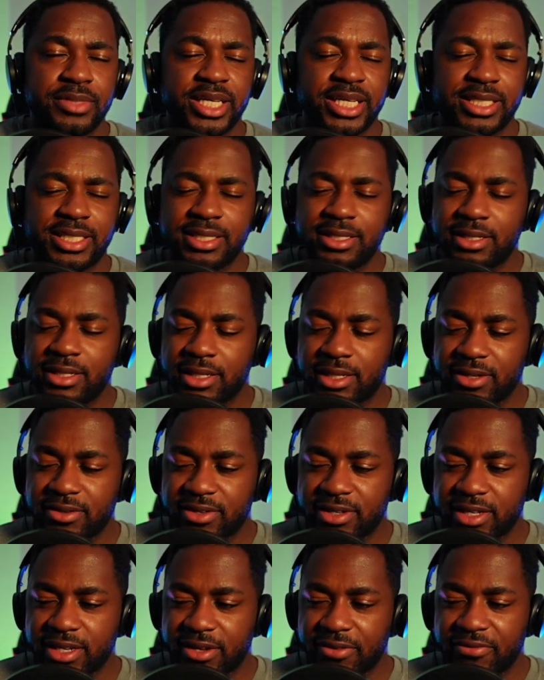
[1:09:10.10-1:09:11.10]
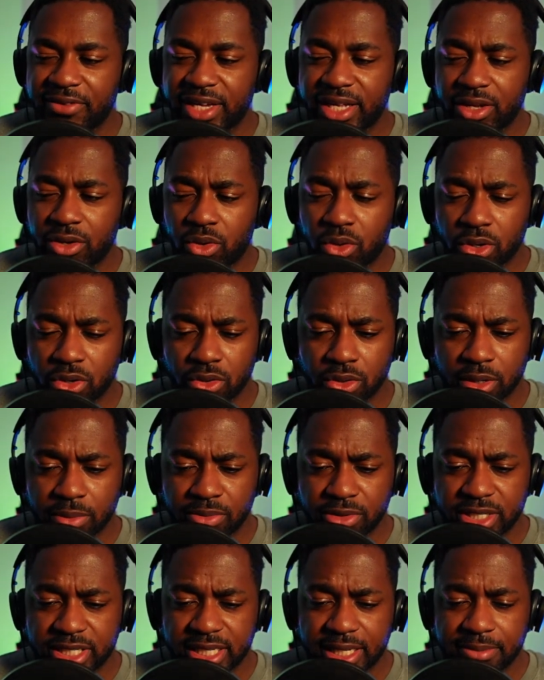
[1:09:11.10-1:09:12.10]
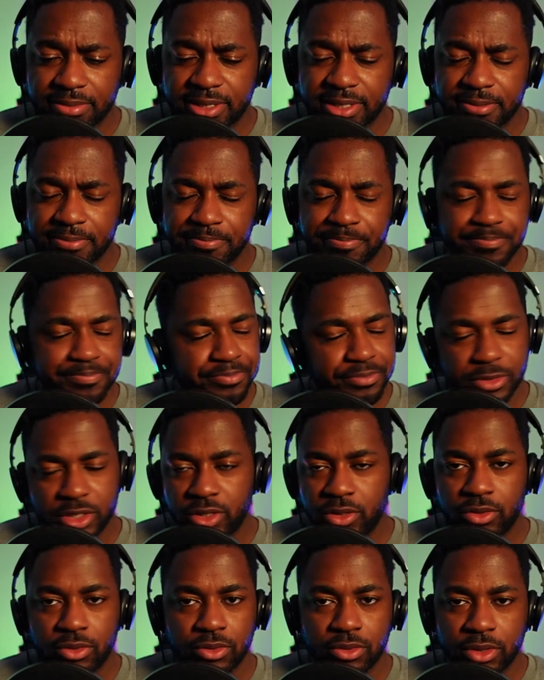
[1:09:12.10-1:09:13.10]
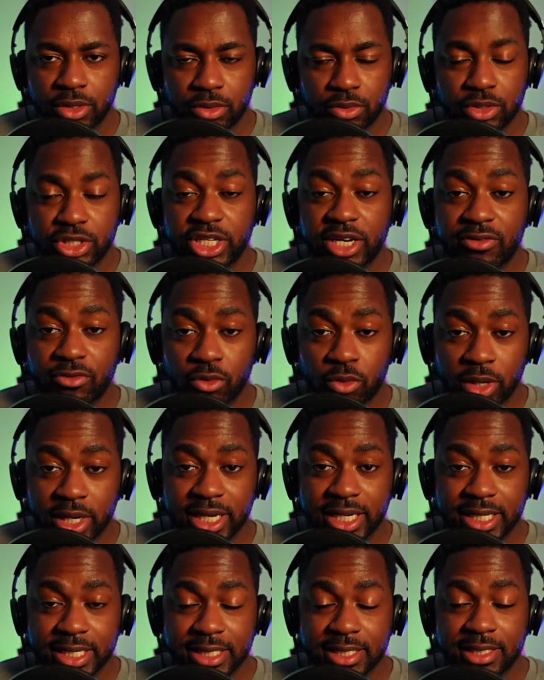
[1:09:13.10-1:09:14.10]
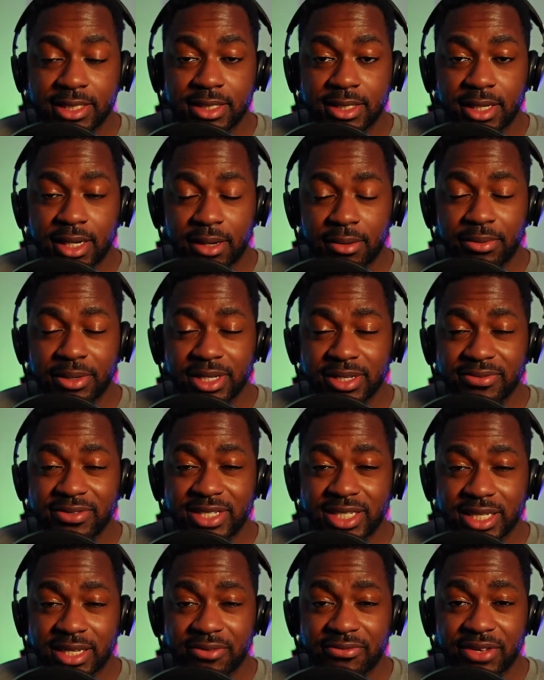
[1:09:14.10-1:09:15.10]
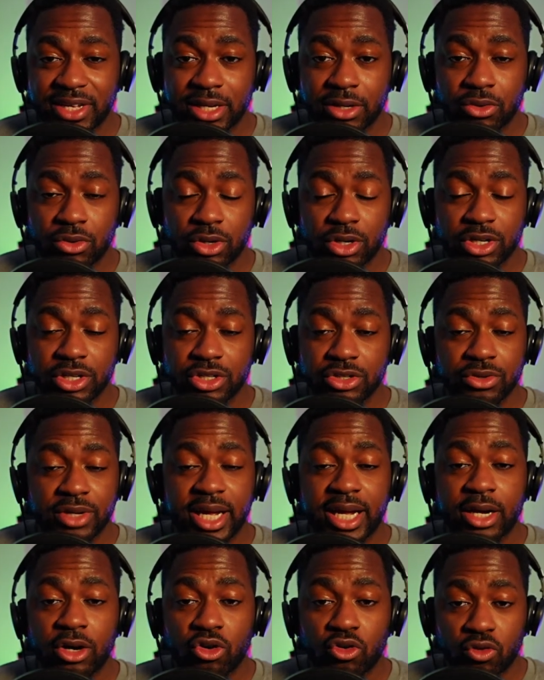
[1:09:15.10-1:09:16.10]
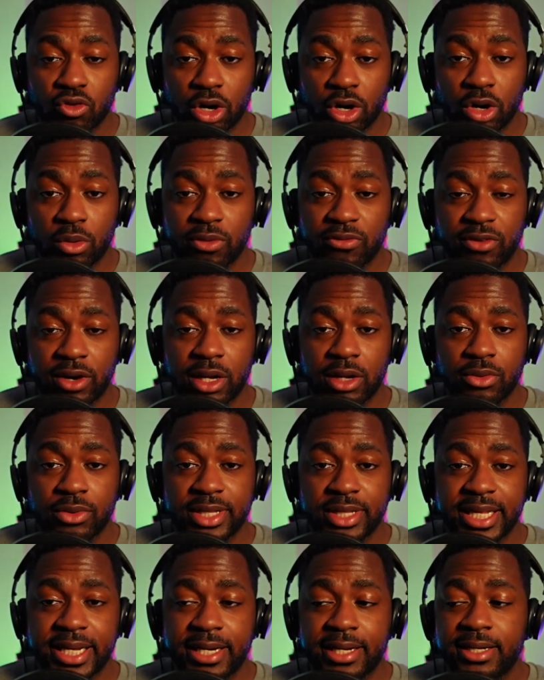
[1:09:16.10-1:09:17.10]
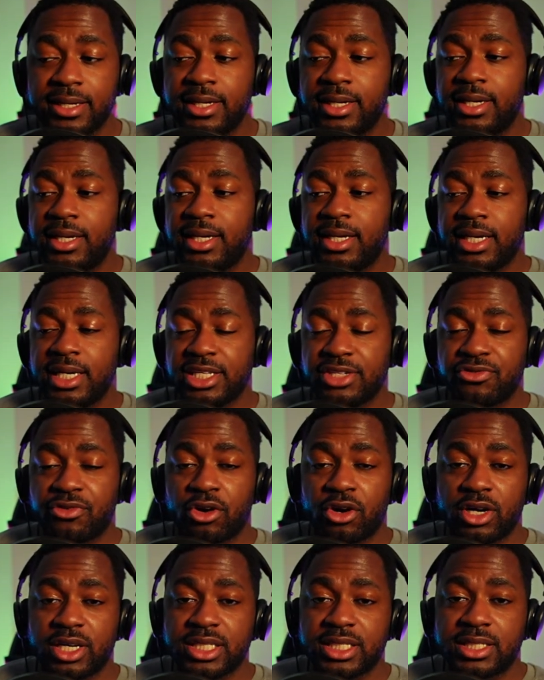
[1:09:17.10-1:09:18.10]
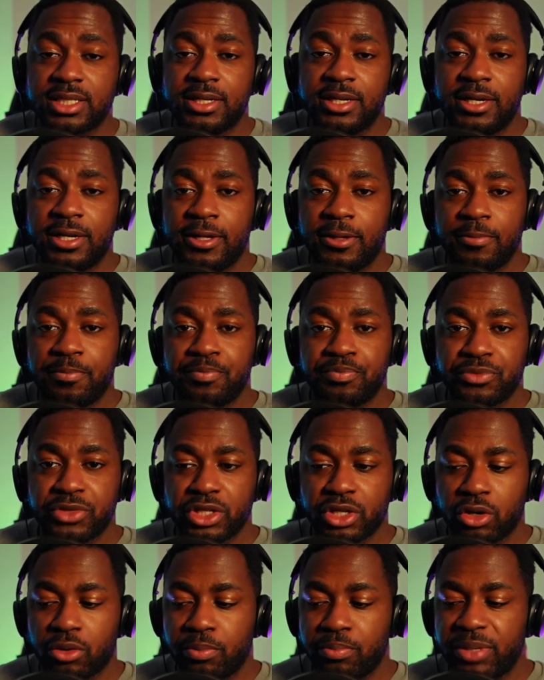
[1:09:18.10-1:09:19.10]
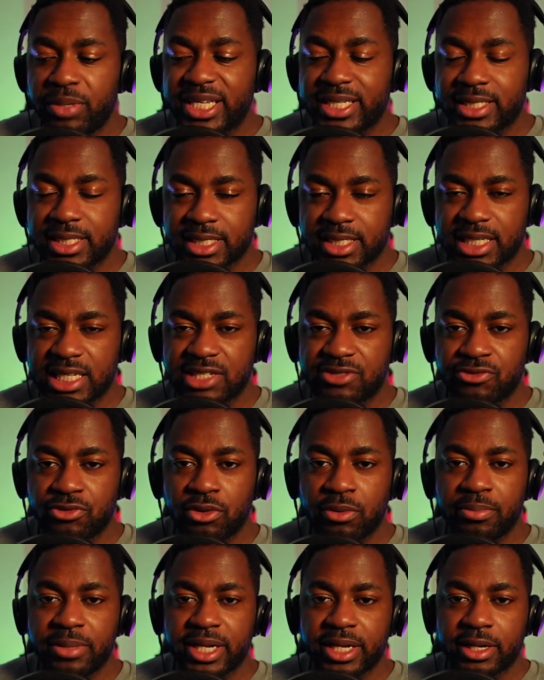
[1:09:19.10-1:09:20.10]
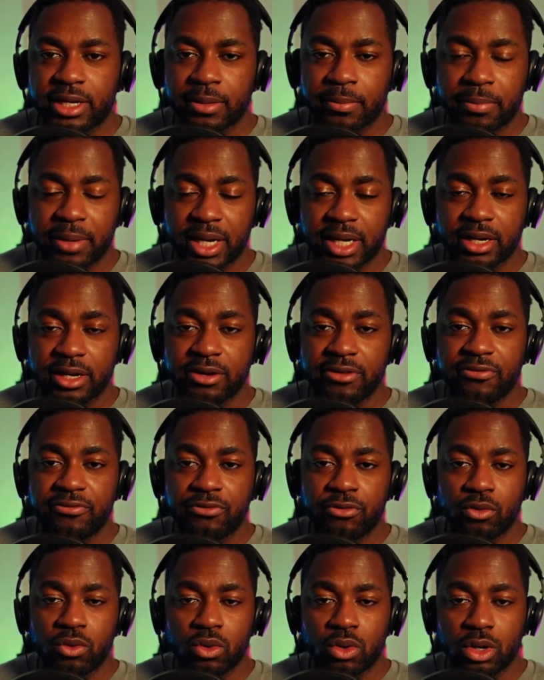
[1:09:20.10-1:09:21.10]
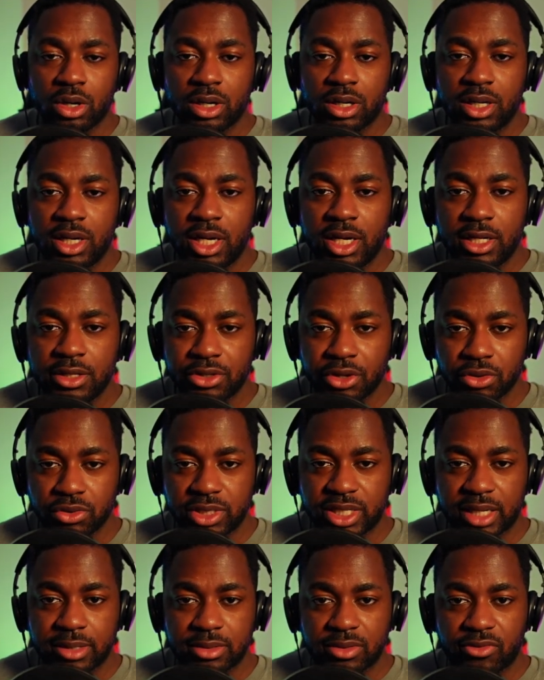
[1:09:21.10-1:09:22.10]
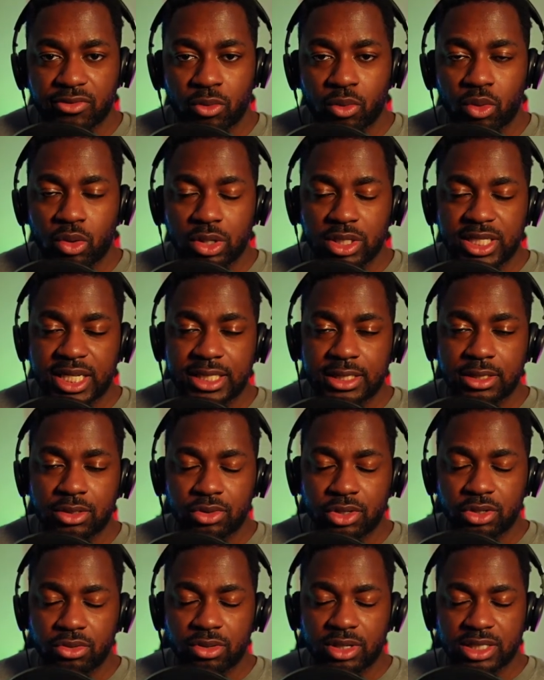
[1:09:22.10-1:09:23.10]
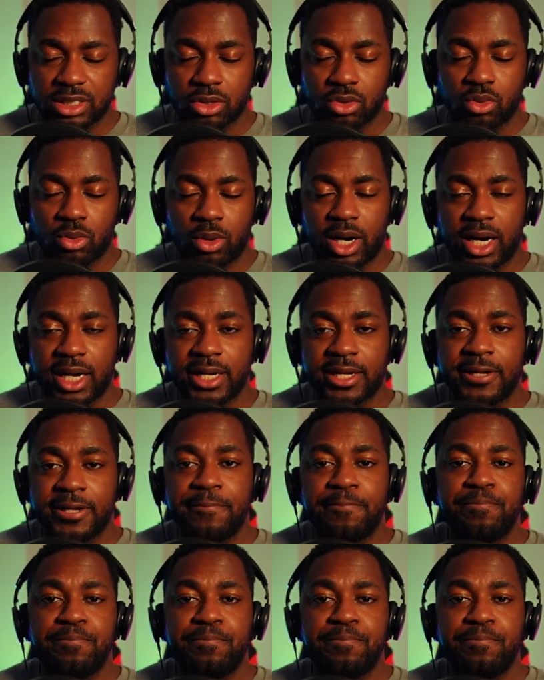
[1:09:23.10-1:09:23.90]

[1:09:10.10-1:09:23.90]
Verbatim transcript: it's either the convening order or the precepts whichever one it is, I believe it's the convenient order. You can't go wrong with following that as far as you know being successful and being competitive for those types of awards, SOQ, SOY.